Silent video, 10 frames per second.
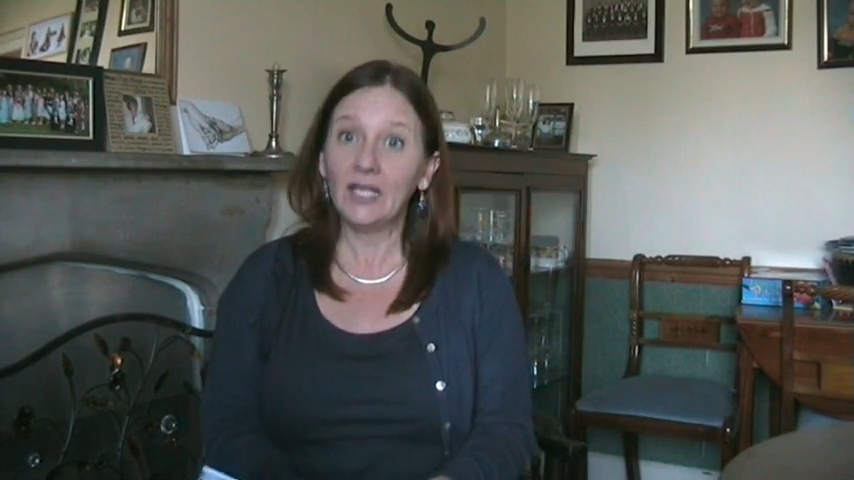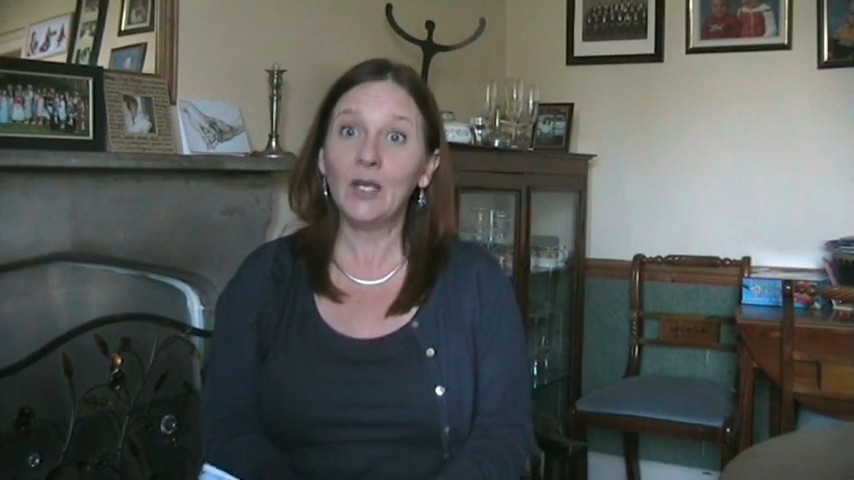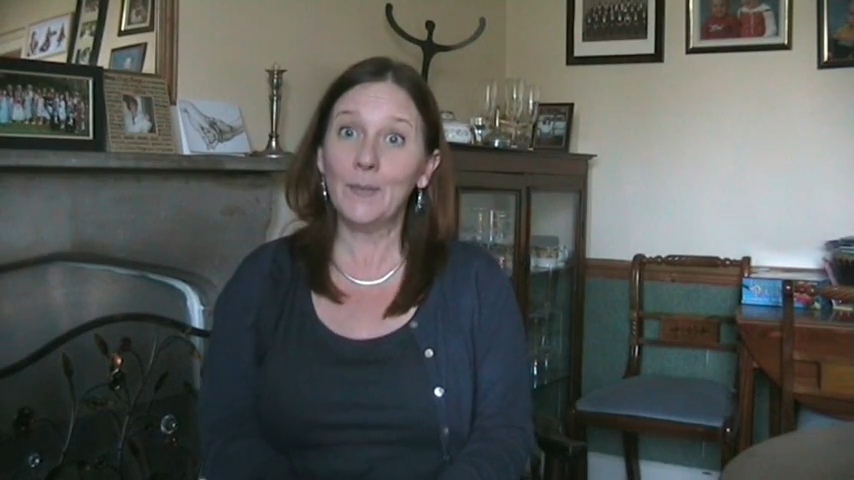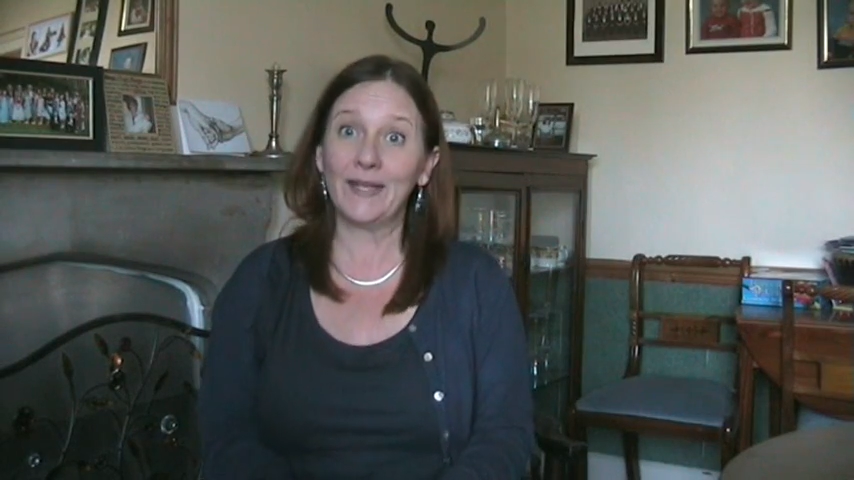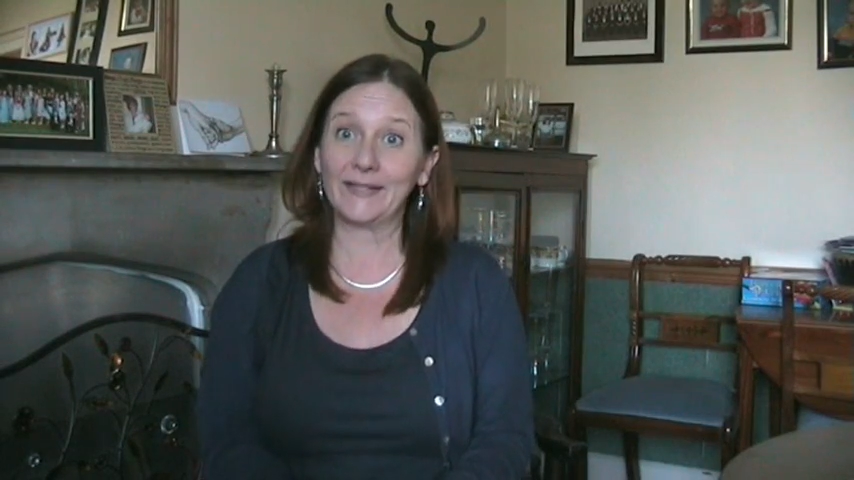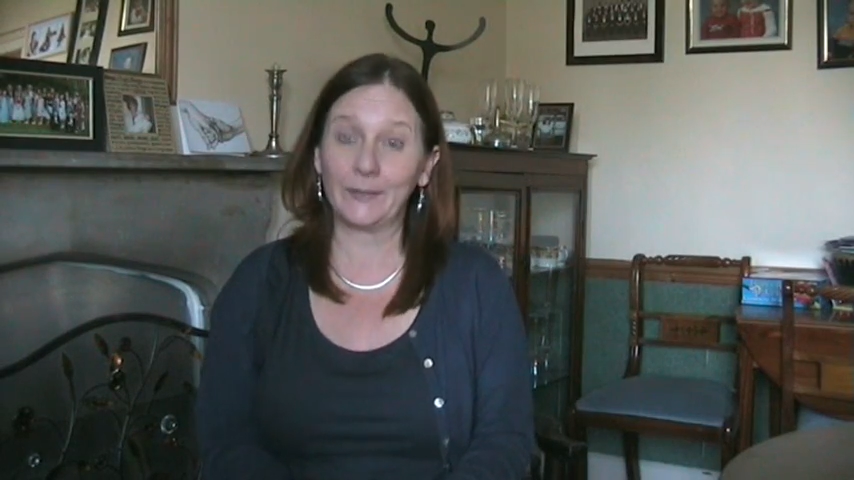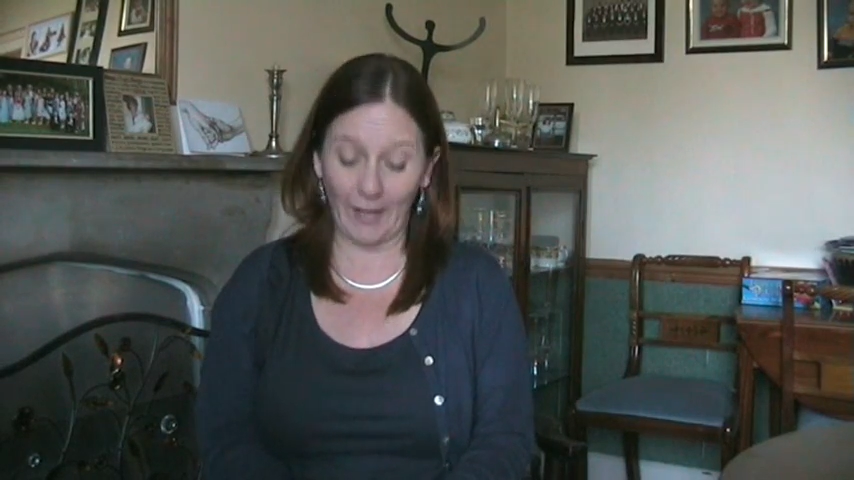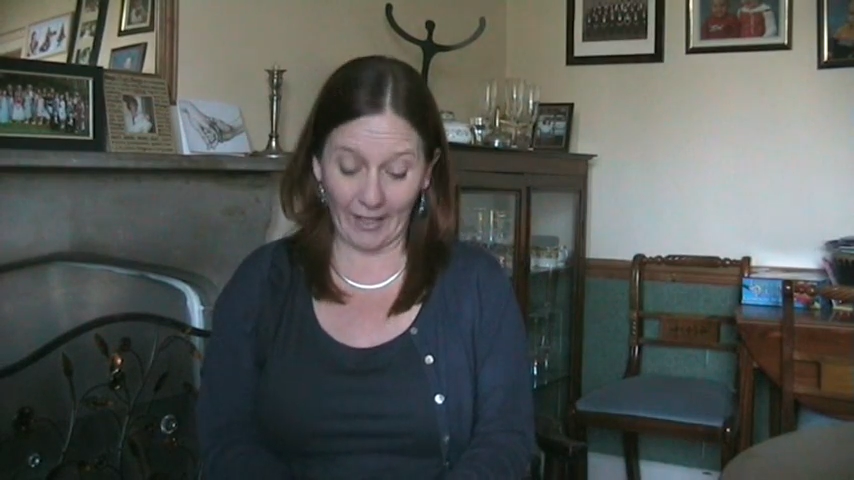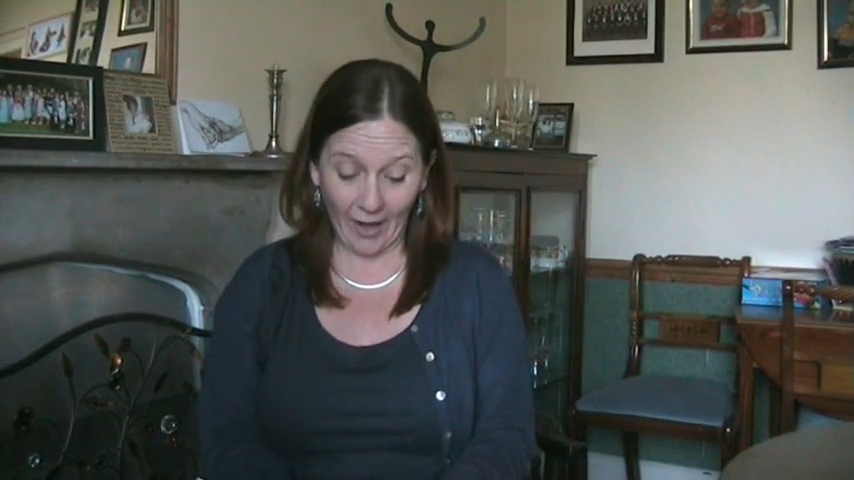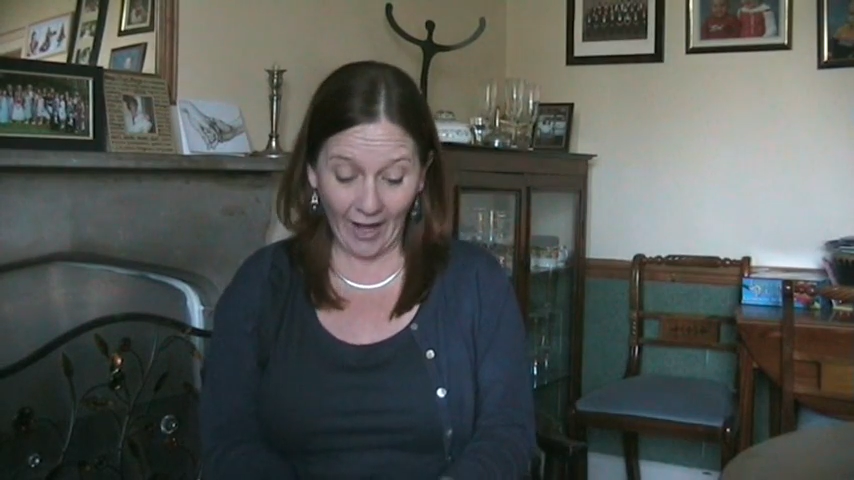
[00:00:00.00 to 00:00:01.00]
You must
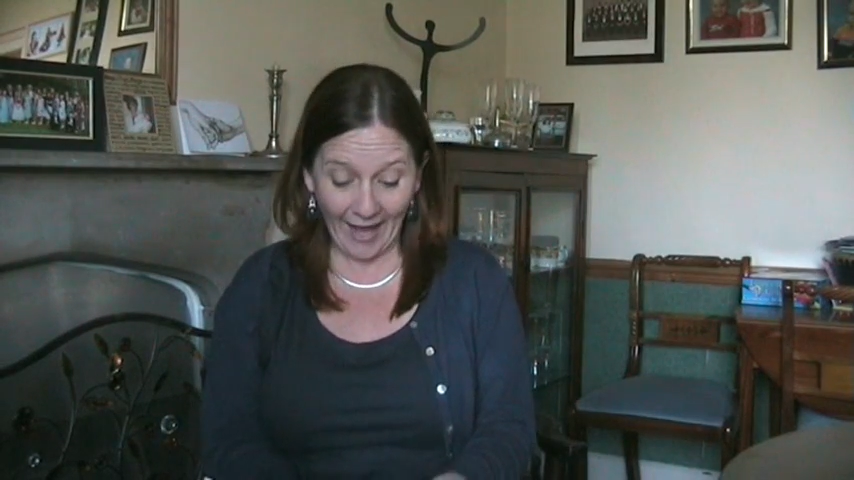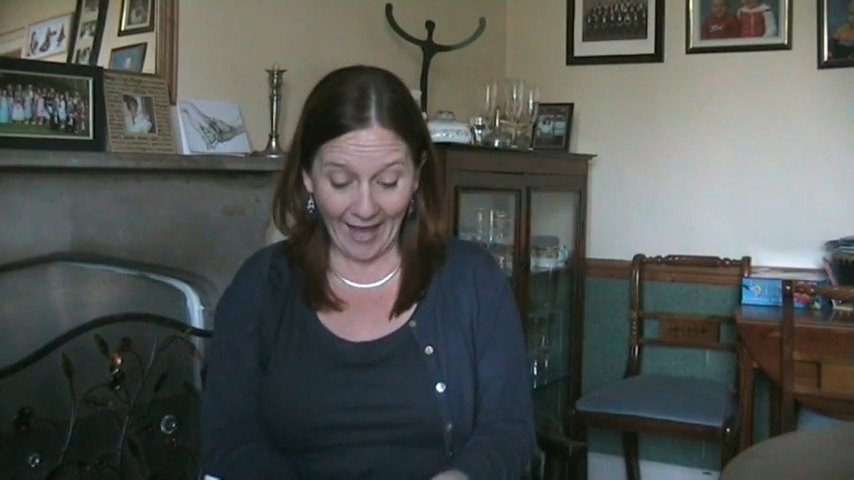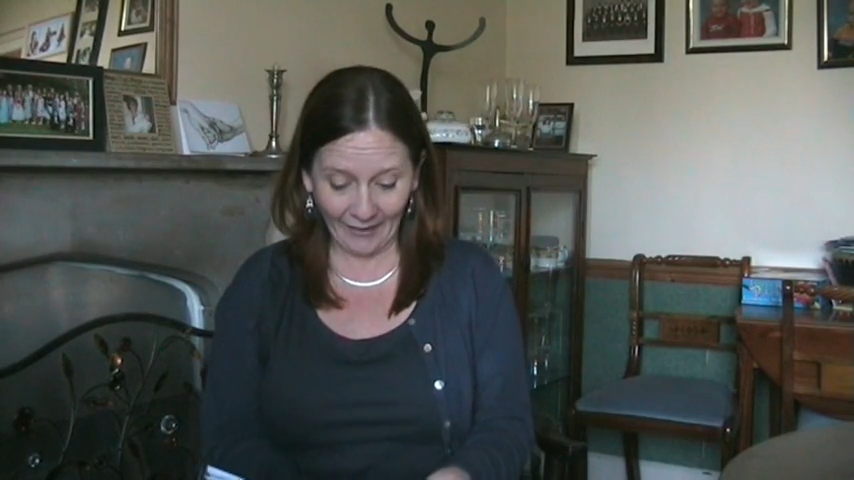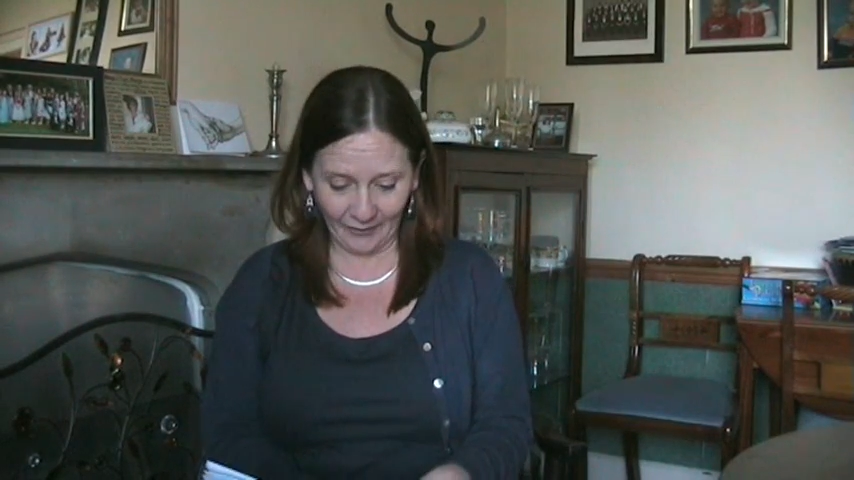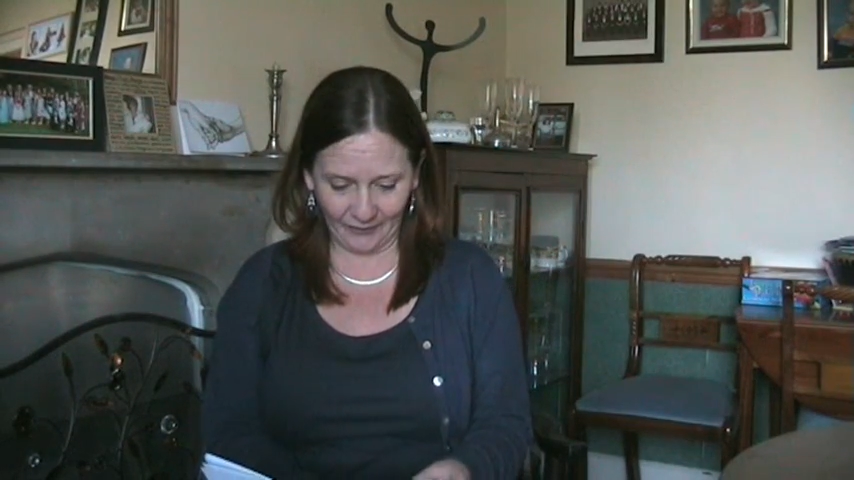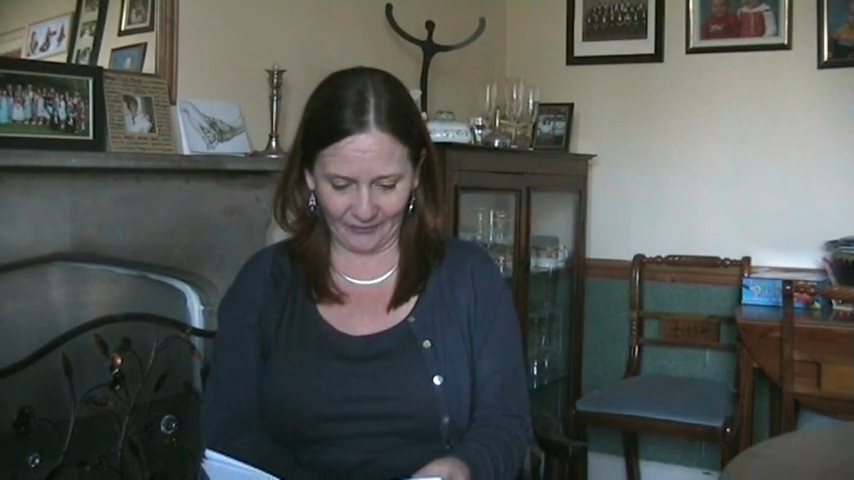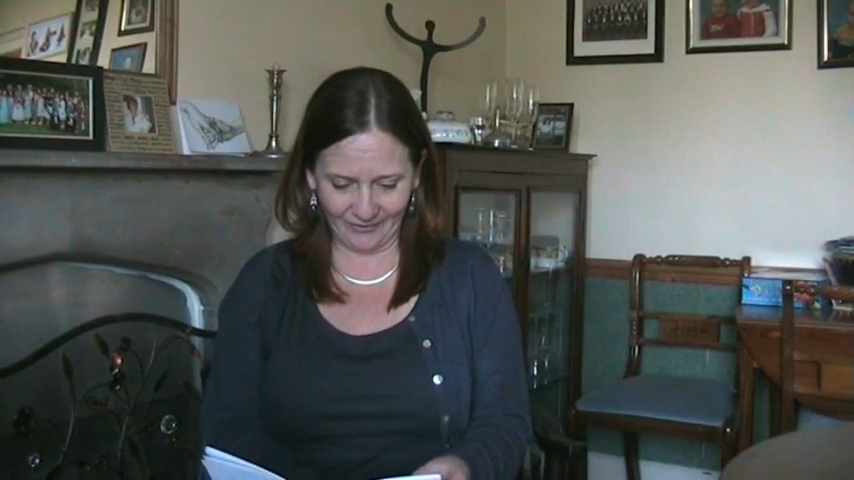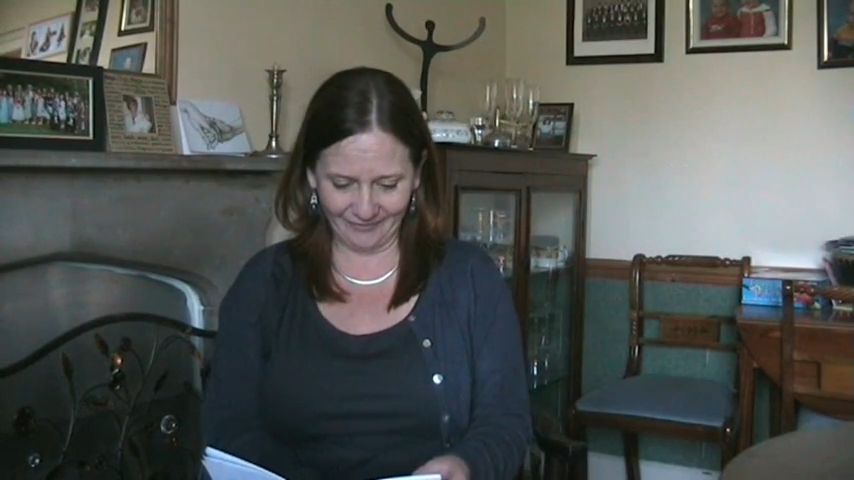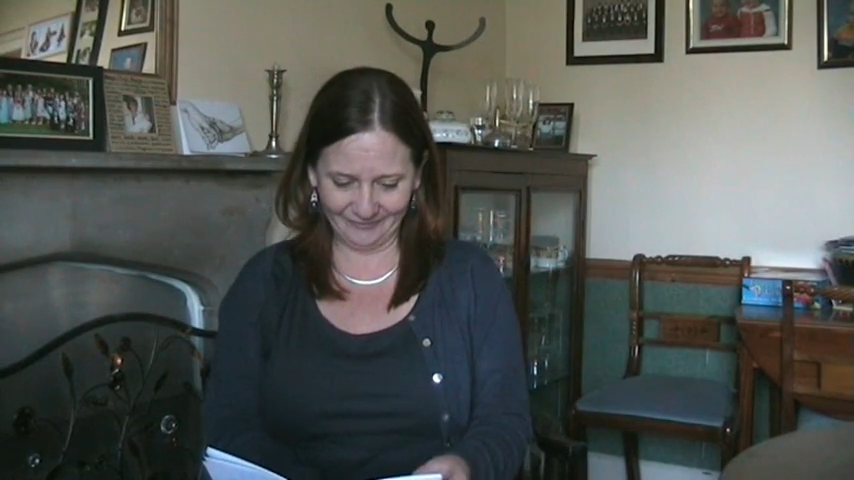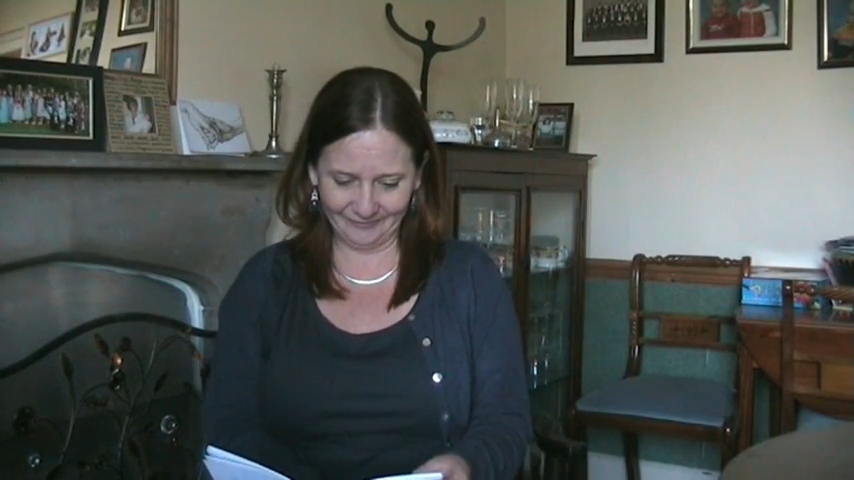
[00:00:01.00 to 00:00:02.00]
drink our health.